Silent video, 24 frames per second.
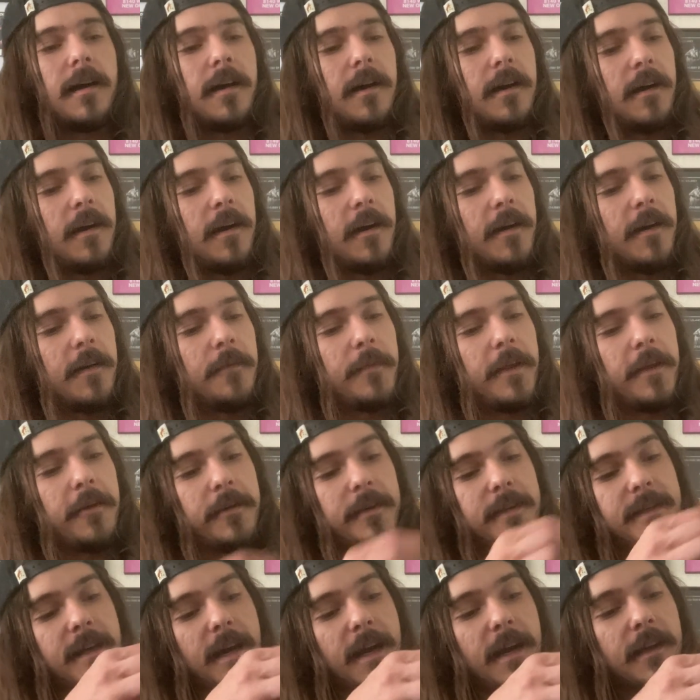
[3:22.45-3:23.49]
that you
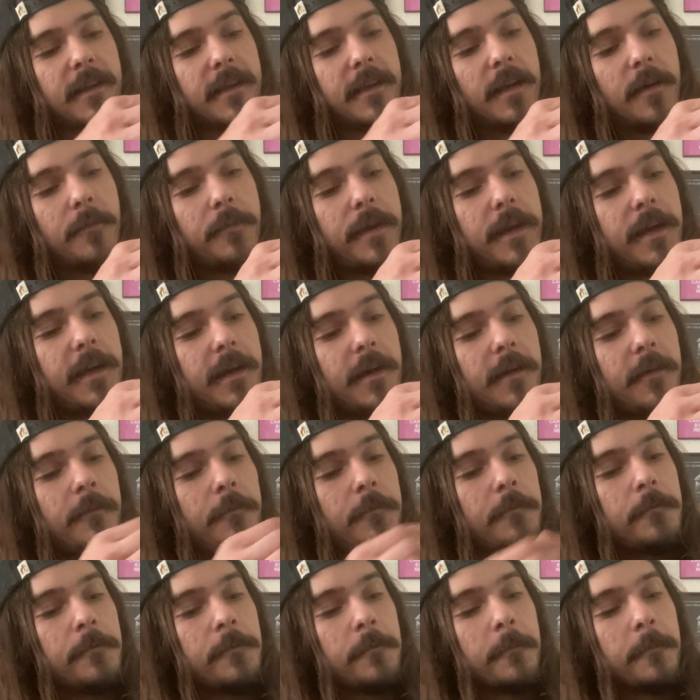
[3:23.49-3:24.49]
can dial in up here.